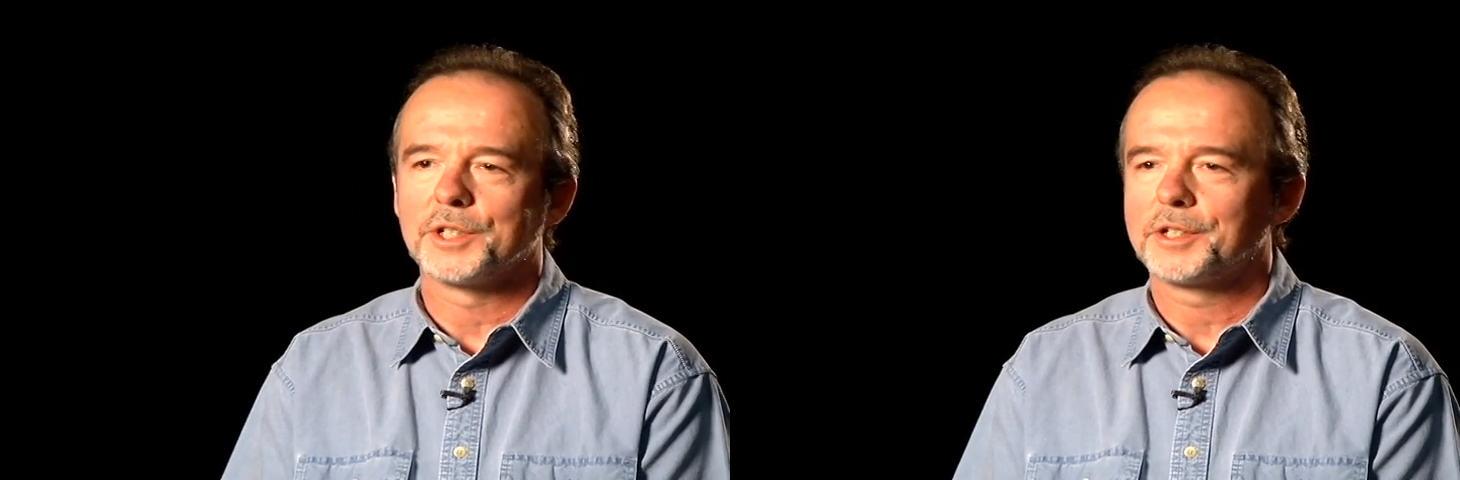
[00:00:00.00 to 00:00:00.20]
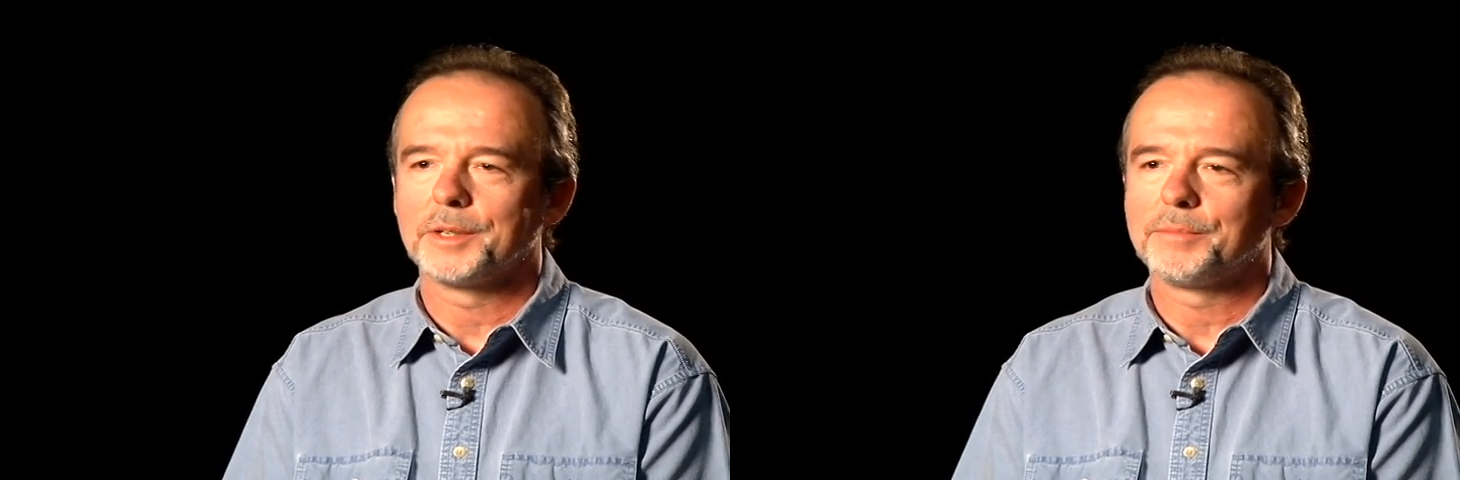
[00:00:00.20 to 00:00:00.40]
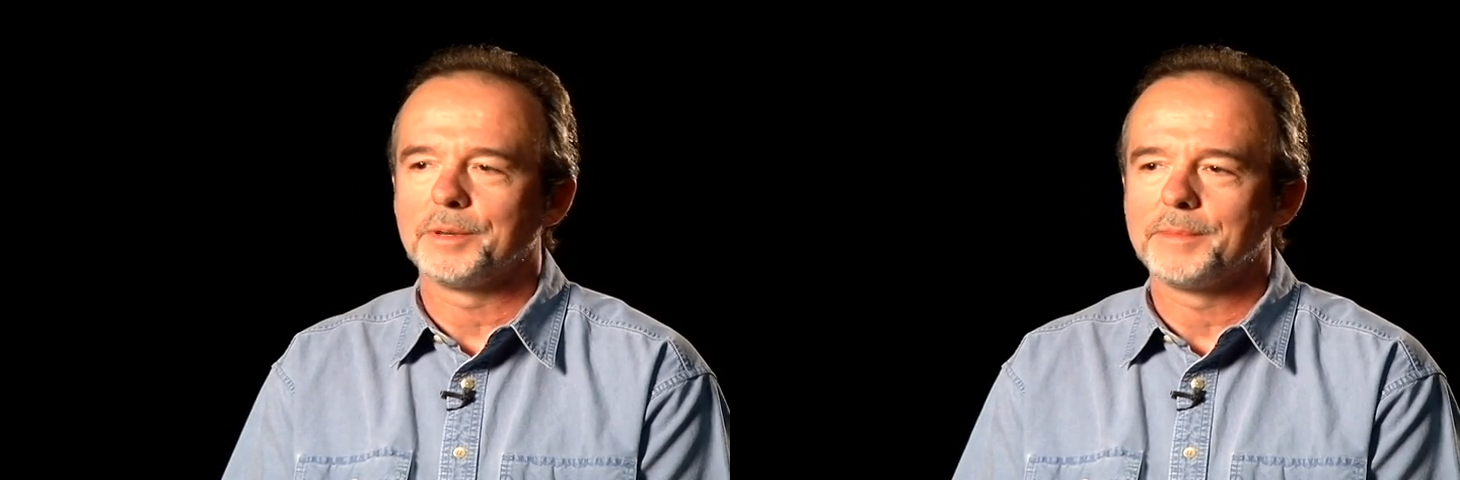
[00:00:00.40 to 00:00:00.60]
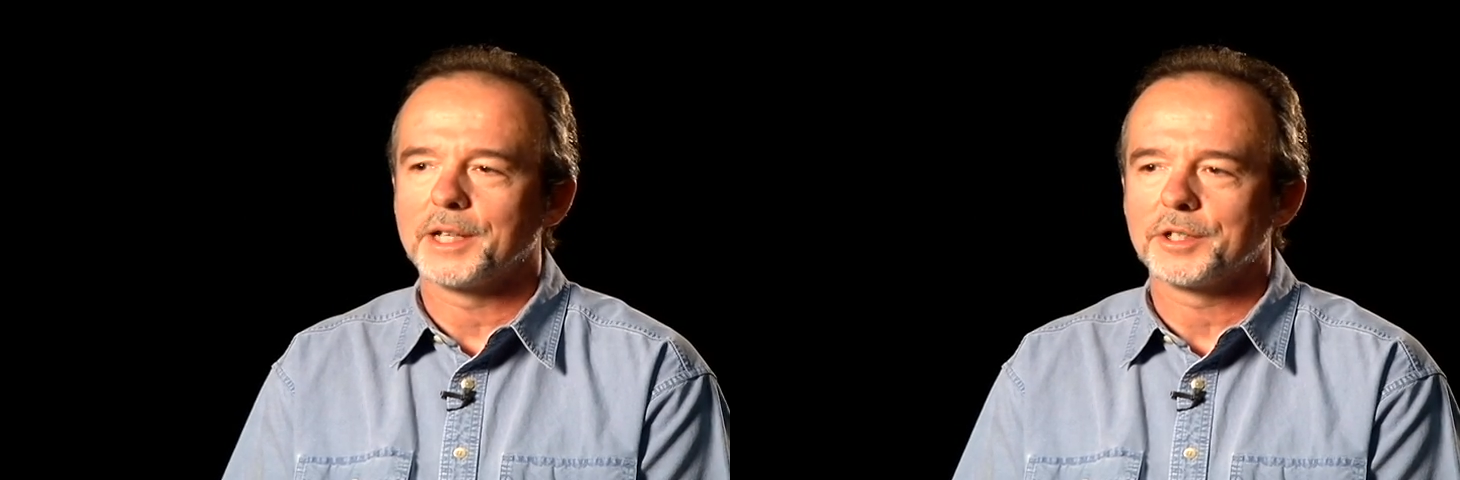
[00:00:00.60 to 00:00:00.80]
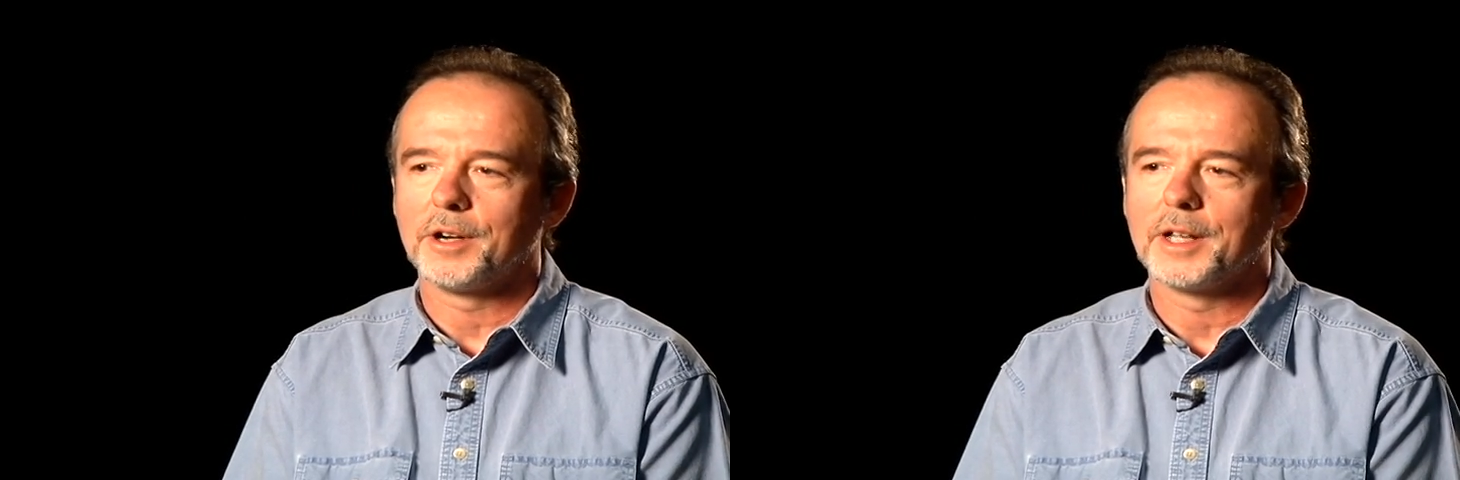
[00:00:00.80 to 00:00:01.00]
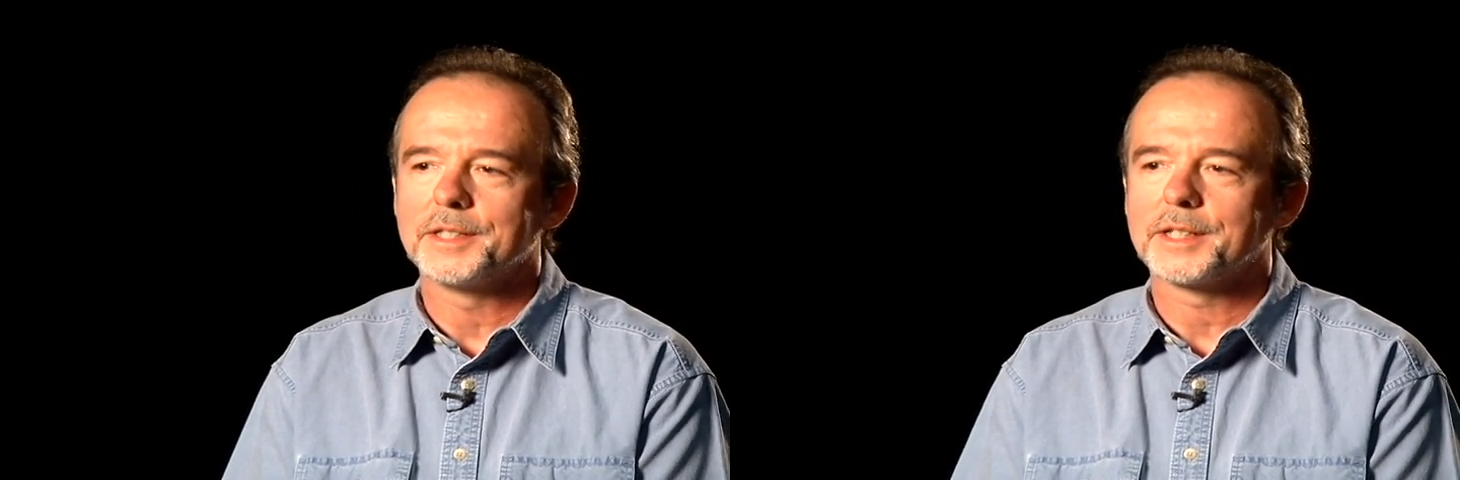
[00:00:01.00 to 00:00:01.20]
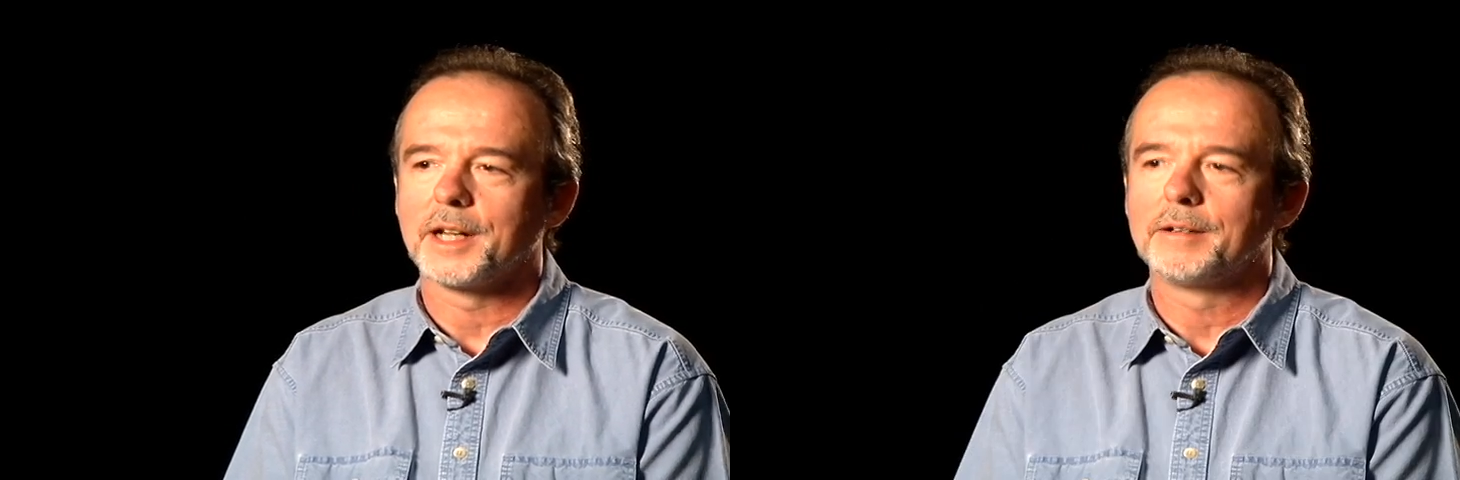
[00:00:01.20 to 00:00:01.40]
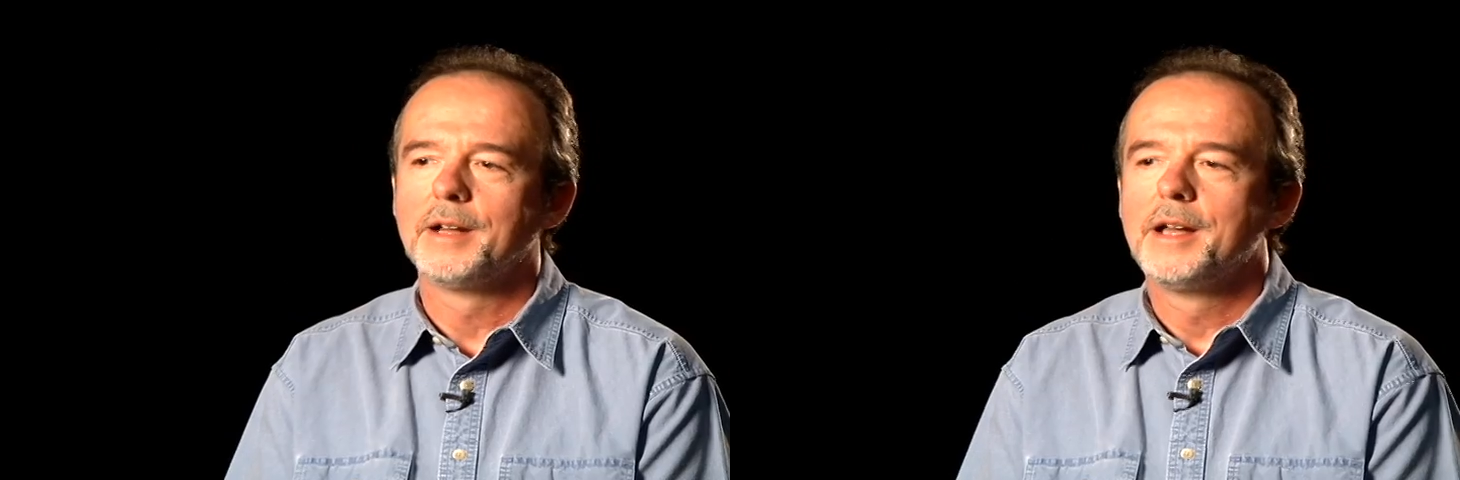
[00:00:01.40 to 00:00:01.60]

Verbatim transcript: you couldn't put much on, so